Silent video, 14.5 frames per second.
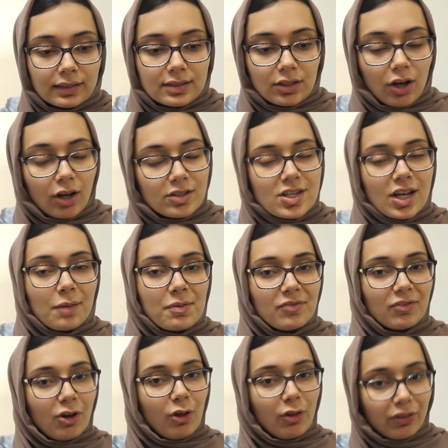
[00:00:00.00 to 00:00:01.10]
And on top of
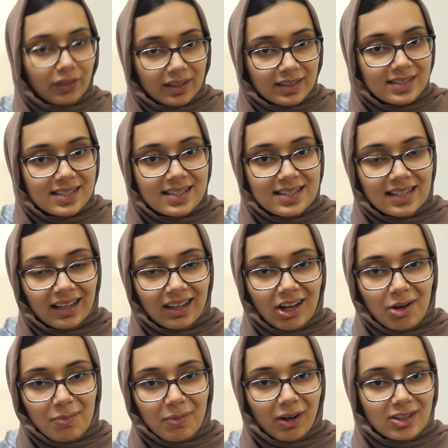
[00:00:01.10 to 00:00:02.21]
all this,
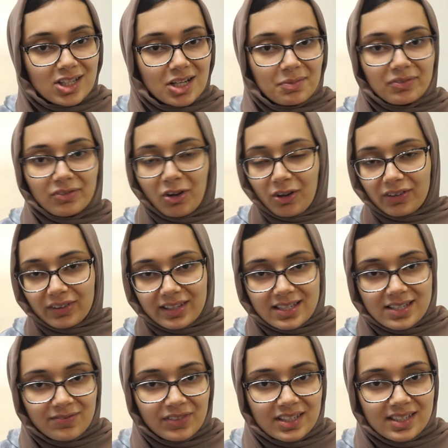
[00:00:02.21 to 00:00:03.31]
on top of all
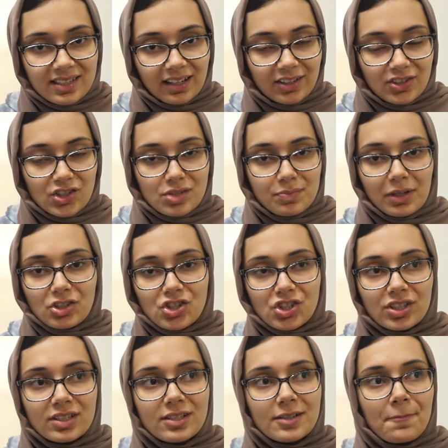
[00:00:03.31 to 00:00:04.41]
these fees that I just
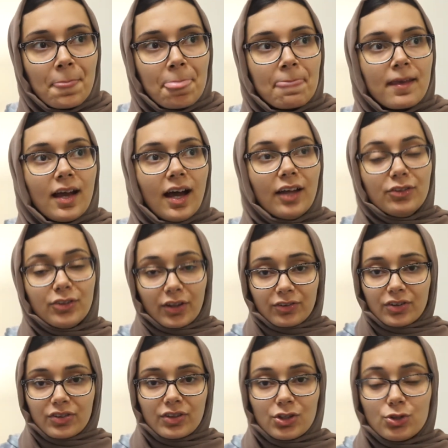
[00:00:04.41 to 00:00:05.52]
mentioned, another
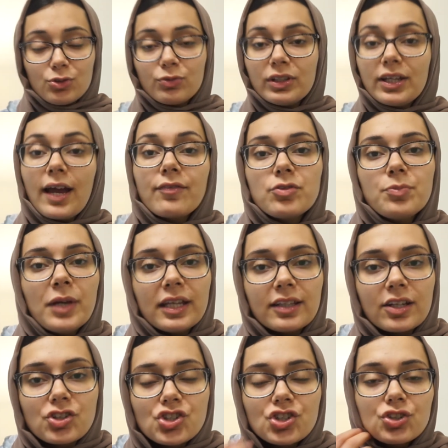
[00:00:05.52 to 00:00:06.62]
thing you really have to pay
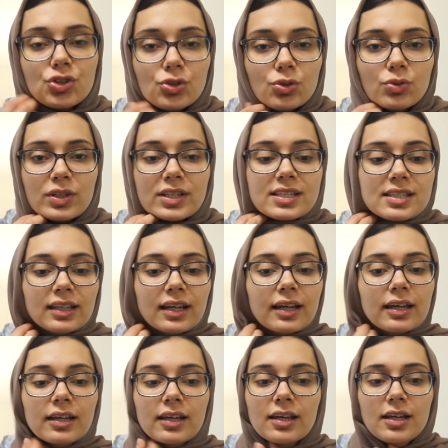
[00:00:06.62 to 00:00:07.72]
attention to is
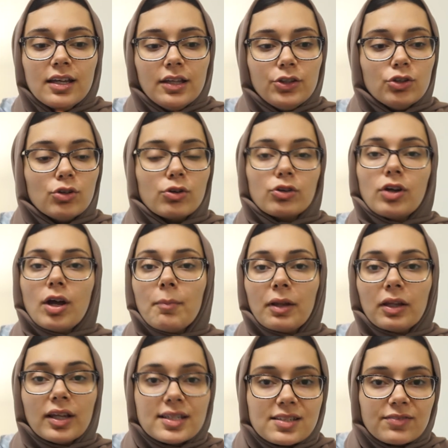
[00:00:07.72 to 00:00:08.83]
like, you know, your
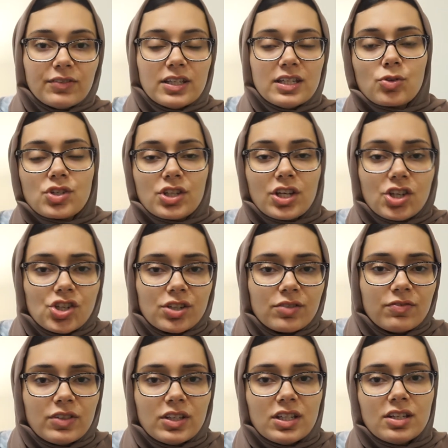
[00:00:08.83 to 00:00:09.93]
MLS fees, association
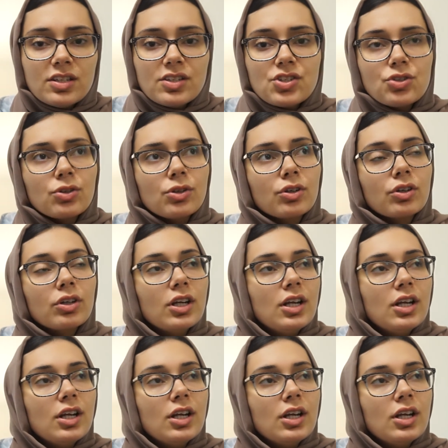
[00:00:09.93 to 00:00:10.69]
fees, your,